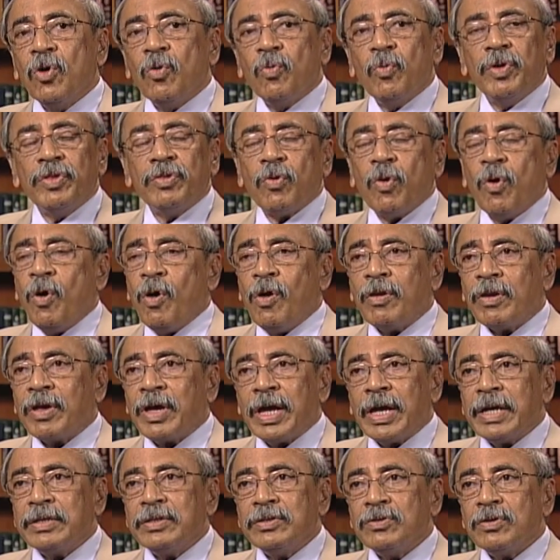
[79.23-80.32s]
with all
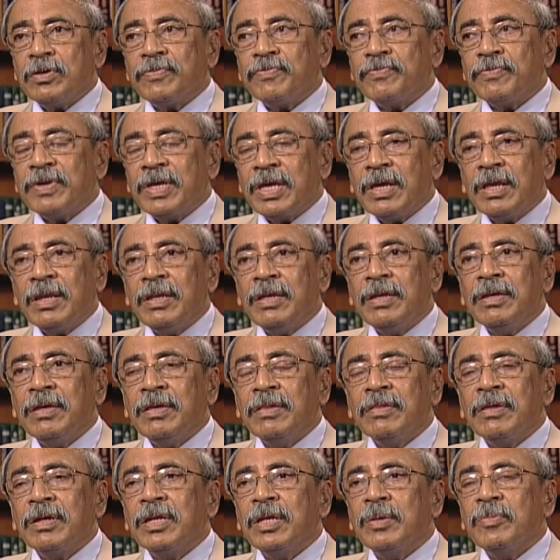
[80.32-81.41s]
kind of killing
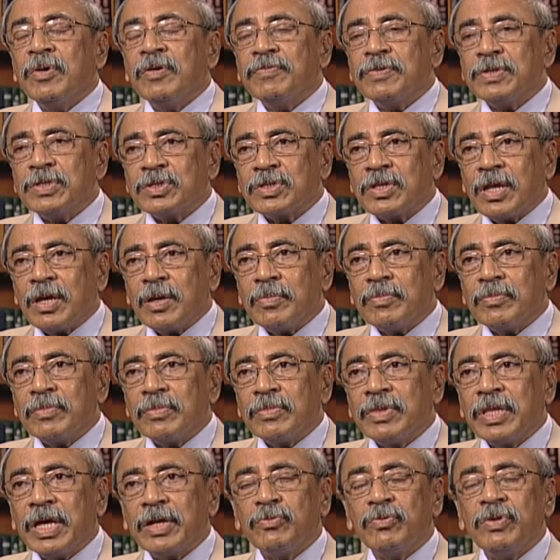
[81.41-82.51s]
in the name of Islam
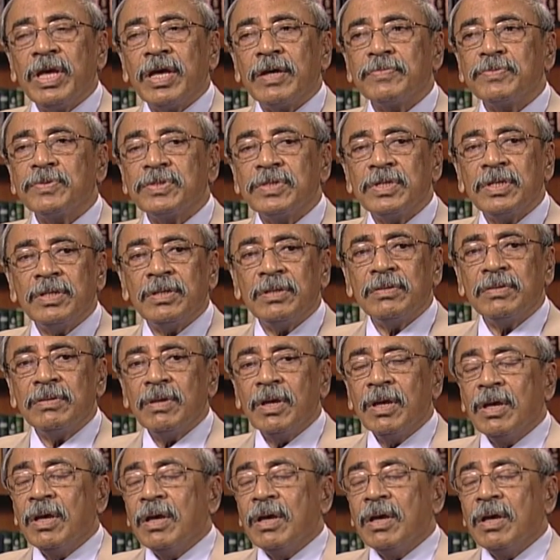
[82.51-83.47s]
that we have seen